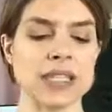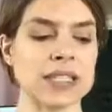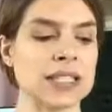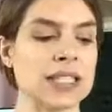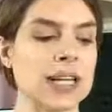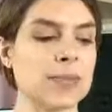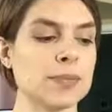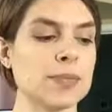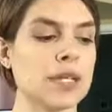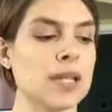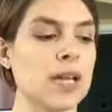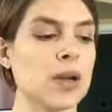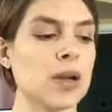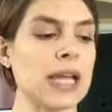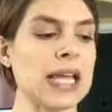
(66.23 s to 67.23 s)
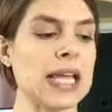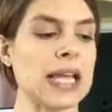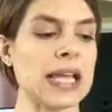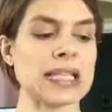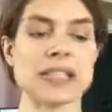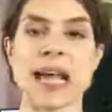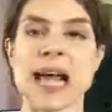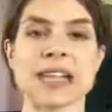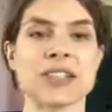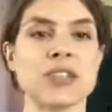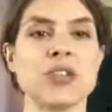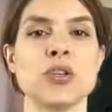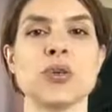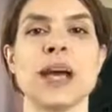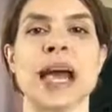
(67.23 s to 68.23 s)
system, it has
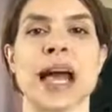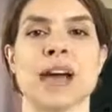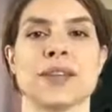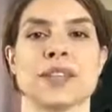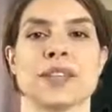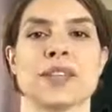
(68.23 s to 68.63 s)
two halves.